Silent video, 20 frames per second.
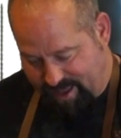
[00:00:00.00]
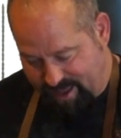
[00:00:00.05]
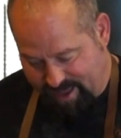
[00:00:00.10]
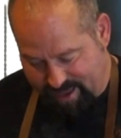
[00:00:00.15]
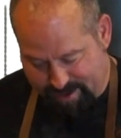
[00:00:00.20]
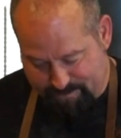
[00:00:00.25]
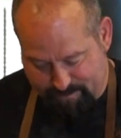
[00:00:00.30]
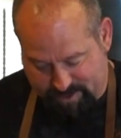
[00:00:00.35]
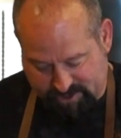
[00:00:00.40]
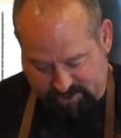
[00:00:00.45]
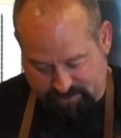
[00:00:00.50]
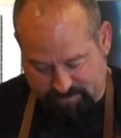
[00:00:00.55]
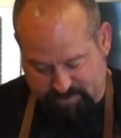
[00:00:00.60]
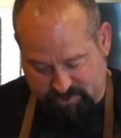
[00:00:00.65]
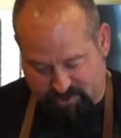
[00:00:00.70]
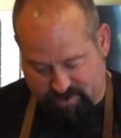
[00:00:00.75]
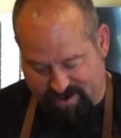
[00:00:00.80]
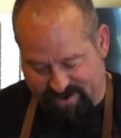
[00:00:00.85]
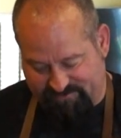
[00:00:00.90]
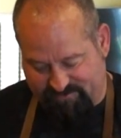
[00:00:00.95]
And mushrooms
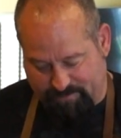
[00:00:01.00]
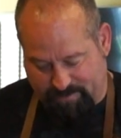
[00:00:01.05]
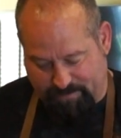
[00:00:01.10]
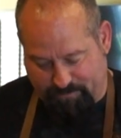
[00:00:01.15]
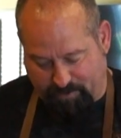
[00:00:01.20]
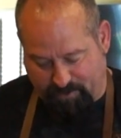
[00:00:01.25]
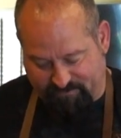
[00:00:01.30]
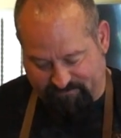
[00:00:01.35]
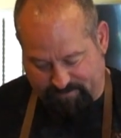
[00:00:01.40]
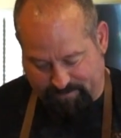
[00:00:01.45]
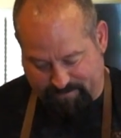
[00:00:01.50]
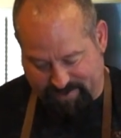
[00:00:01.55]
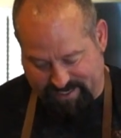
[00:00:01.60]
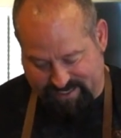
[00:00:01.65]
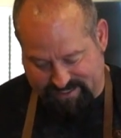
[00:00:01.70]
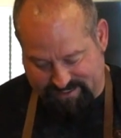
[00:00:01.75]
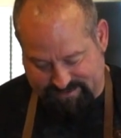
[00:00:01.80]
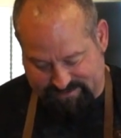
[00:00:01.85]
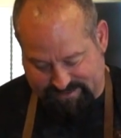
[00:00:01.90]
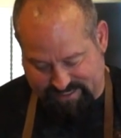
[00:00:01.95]
don't have to be perfect
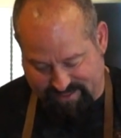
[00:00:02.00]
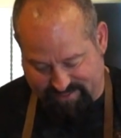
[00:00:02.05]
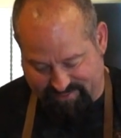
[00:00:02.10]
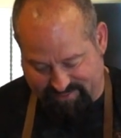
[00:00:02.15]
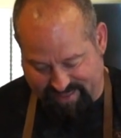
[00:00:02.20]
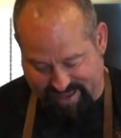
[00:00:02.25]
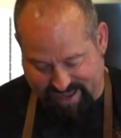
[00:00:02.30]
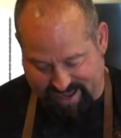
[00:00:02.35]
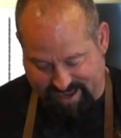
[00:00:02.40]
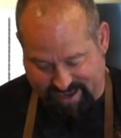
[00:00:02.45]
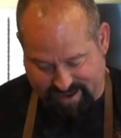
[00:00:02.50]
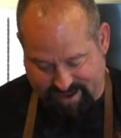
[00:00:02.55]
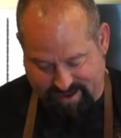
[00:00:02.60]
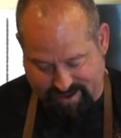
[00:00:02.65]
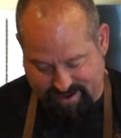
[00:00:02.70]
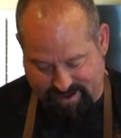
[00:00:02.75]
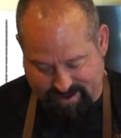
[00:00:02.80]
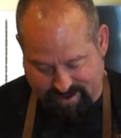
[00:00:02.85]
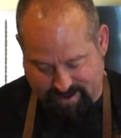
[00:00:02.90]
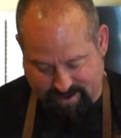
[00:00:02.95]
because they
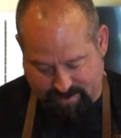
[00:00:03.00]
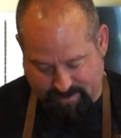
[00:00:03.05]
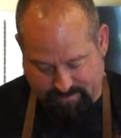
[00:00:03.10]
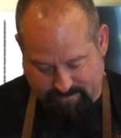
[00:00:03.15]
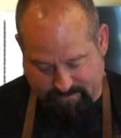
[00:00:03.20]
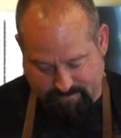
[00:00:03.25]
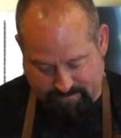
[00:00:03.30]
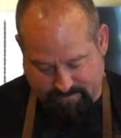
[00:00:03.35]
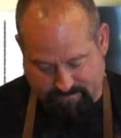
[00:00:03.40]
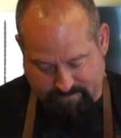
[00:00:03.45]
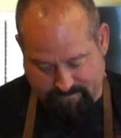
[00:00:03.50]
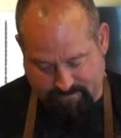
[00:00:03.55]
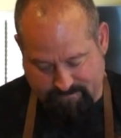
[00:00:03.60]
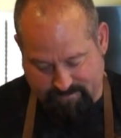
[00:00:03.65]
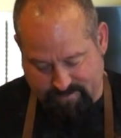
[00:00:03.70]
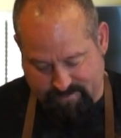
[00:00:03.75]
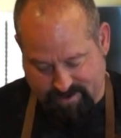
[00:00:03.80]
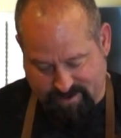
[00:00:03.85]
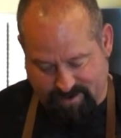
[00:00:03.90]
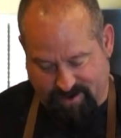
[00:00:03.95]

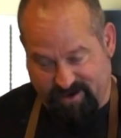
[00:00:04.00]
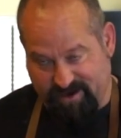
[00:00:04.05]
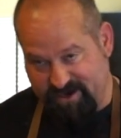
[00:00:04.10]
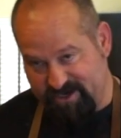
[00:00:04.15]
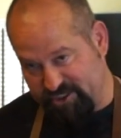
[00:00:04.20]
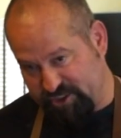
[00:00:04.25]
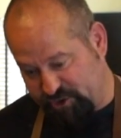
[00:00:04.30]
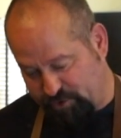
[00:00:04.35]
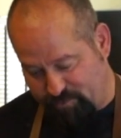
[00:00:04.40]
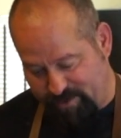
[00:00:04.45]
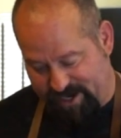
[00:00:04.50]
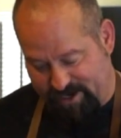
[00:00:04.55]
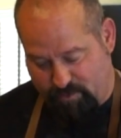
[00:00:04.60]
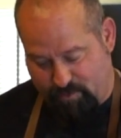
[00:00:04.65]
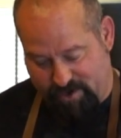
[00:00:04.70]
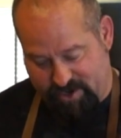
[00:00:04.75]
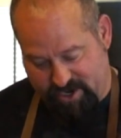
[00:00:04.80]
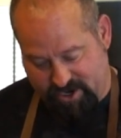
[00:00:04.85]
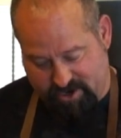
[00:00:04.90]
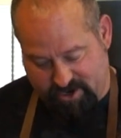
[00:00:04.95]
are going to shrink
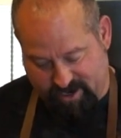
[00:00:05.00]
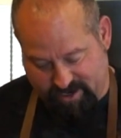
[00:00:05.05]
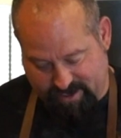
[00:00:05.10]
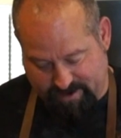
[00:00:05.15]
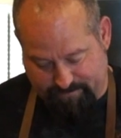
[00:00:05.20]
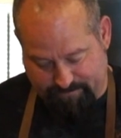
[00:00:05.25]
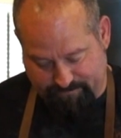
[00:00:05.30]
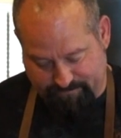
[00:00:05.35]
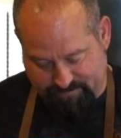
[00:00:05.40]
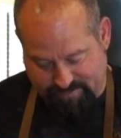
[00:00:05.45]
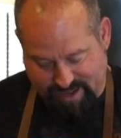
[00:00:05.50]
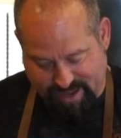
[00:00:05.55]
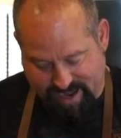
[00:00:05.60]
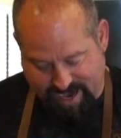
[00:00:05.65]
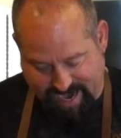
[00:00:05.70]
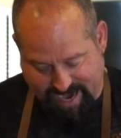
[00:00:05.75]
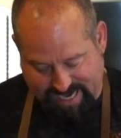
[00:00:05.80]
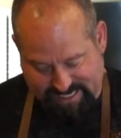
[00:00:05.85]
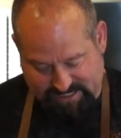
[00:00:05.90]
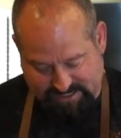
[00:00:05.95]
when you cook them.
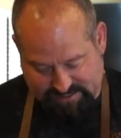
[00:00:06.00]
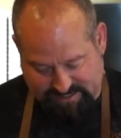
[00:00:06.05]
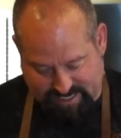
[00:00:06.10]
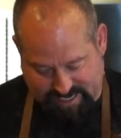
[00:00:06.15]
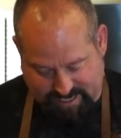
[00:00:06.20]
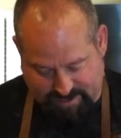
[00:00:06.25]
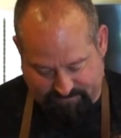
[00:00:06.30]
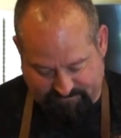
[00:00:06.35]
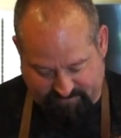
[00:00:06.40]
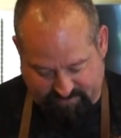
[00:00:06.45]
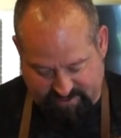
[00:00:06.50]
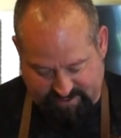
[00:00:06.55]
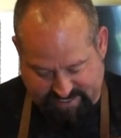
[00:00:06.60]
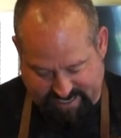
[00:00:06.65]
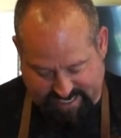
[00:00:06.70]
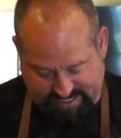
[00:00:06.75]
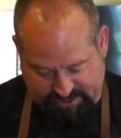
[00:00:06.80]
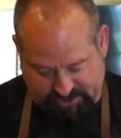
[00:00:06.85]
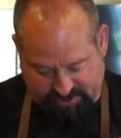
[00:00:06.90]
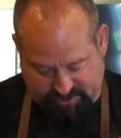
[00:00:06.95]
I just like them for the
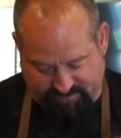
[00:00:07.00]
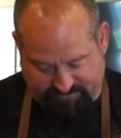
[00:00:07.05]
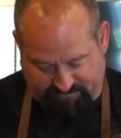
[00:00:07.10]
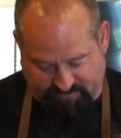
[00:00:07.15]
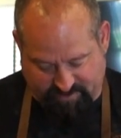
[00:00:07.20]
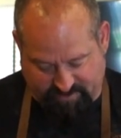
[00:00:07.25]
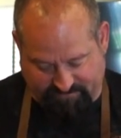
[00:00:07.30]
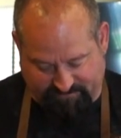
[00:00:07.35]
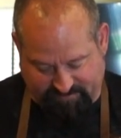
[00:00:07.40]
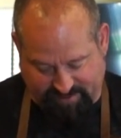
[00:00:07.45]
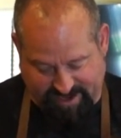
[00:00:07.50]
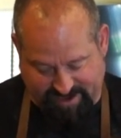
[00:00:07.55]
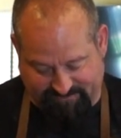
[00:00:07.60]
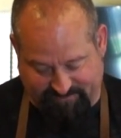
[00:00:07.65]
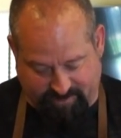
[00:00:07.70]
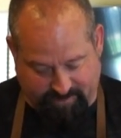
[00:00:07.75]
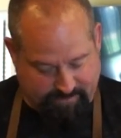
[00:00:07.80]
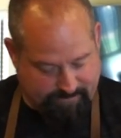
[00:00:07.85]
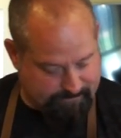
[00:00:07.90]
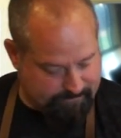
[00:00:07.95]
texture and for the
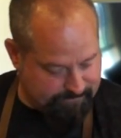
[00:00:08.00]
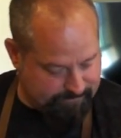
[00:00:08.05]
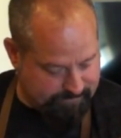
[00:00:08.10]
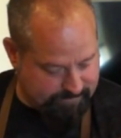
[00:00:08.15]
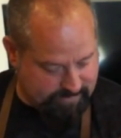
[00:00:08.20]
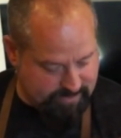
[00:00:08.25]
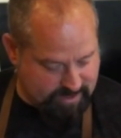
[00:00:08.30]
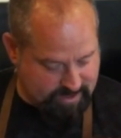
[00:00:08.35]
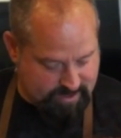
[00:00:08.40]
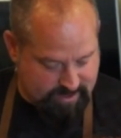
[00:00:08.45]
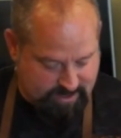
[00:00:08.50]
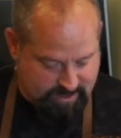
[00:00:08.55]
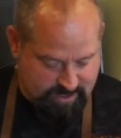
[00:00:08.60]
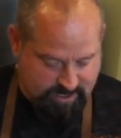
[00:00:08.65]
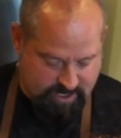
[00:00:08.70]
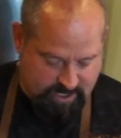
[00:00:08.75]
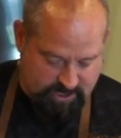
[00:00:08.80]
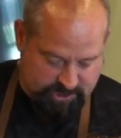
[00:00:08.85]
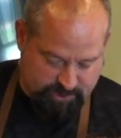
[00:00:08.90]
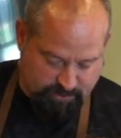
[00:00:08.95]
flavor.
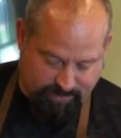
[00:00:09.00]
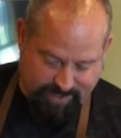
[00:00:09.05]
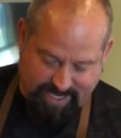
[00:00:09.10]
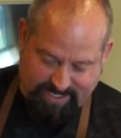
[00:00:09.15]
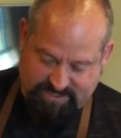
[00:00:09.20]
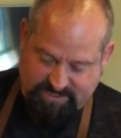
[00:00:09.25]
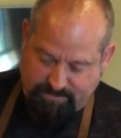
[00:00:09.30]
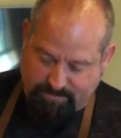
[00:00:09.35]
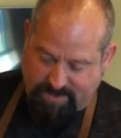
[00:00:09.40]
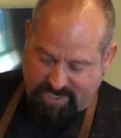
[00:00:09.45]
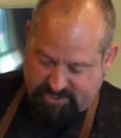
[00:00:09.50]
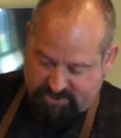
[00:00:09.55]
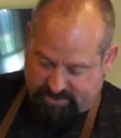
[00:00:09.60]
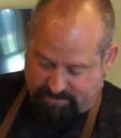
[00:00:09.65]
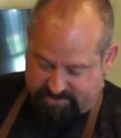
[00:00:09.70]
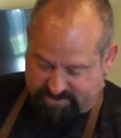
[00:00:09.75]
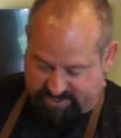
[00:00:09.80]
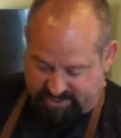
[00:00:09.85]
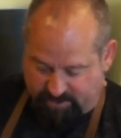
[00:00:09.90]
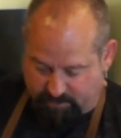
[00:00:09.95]
So we got some
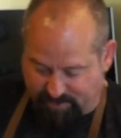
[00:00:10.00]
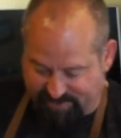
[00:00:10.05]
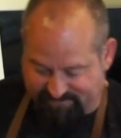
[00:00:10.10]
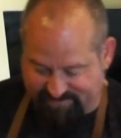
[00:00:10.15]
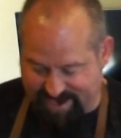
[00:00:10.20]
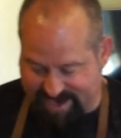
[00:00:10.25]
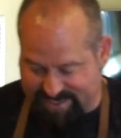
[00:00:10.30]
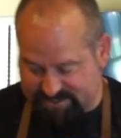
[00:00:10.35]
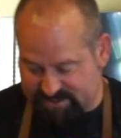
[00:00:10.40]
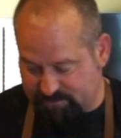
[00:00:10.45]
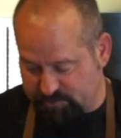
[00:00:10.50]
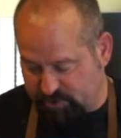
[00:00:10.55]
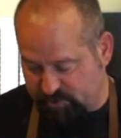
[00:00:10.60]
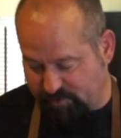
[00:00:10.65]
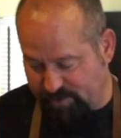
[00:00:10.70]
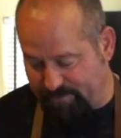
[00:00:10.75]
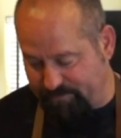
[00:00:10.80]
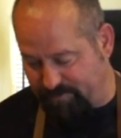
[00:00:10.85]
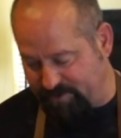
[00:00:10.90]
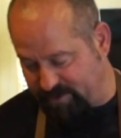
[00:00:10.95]
mushrooms here. We've got some
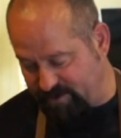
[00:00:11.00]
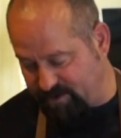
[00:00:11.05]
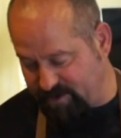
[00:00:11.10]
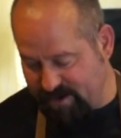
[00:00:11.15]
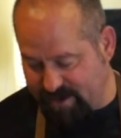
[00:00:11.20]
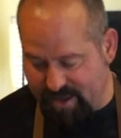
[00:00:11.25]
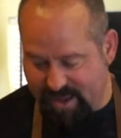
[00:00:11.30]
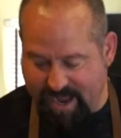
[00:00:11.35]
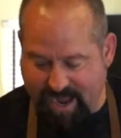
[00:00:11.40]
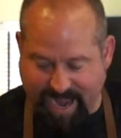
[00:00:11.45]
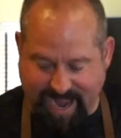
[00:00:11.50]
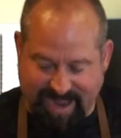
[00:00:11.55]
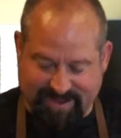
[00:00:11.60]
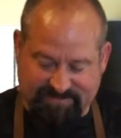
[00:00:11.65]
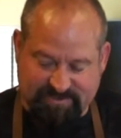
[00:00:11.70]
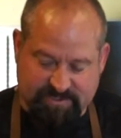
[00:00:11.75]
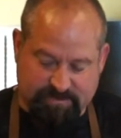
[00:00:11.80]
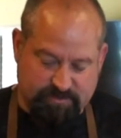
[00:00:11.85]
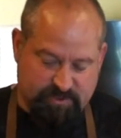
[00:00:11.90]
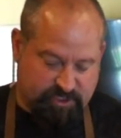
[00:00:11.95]
shrimp here. I
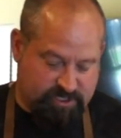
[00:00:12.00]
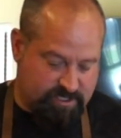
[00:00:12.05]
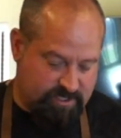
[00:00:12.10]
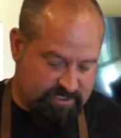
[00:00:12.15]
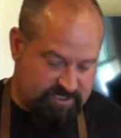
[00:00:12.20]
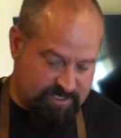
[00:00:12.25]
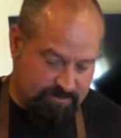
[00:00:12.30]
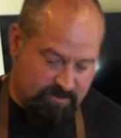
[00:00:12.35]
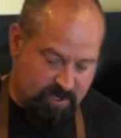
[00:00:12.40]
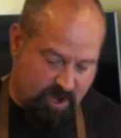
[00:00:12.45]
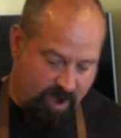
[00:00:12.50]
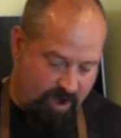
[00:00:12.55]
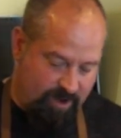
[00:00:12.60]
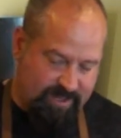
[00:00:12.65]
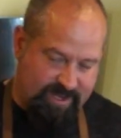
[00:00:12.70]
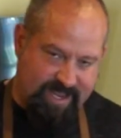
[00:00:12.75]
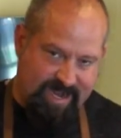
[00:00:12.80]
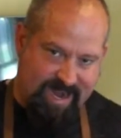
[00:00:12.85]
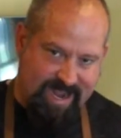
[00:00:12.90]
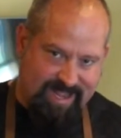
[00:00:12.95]
have some
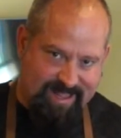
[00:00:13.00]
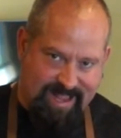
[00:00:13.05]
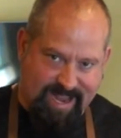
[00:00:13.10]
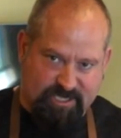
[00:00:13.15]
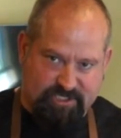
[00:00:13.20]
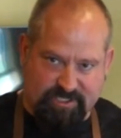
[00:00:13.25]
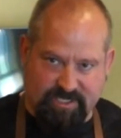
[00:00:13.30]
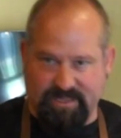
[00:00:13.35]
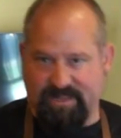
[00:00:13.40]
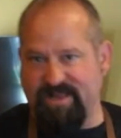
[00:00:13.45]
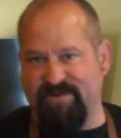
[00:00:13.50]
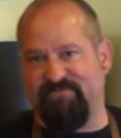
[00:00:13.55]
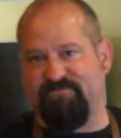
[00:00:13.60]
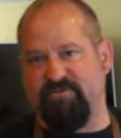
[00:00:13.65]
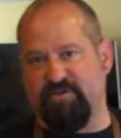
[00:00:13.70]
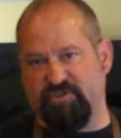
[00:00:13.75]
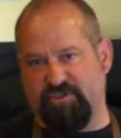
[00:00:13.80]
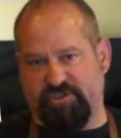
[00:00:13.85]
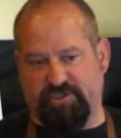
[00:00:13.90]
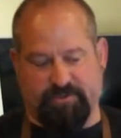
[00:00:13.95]
garlic, and I actually left
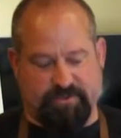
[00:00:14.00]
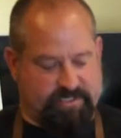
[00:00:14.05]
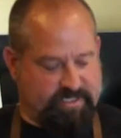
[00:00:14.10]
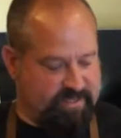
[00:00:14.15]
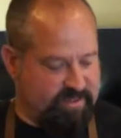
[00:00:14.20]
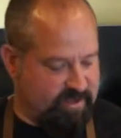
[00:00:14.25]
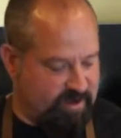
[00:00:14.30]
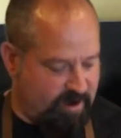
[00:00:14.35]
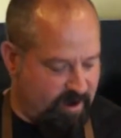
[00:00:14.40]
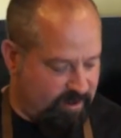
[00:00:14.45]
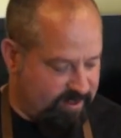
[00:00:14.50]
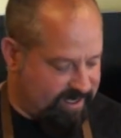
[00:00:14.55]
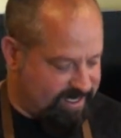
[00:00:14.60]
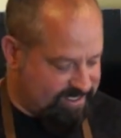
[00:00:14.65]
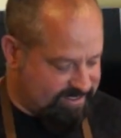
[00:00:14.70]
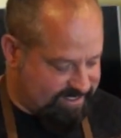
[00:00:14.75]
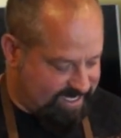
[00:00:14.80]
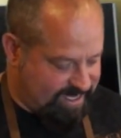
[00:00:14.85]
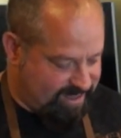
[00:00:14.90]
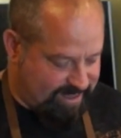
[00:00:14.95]
the juice in the garlic
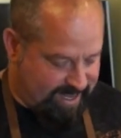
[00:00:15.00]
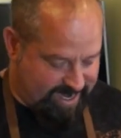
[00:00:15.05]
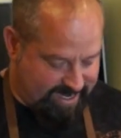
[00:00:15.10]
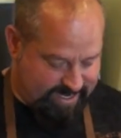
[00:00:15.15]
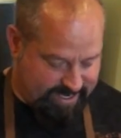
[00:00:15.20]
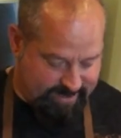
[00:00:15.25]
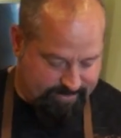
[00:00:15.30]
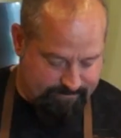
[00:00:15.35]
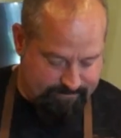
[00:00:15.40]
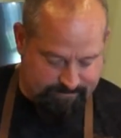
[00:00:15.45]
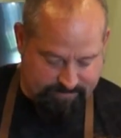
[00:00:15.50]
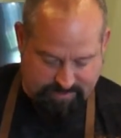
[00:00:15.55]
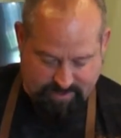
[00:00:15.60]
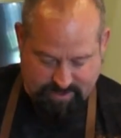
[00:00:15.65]
because I like it.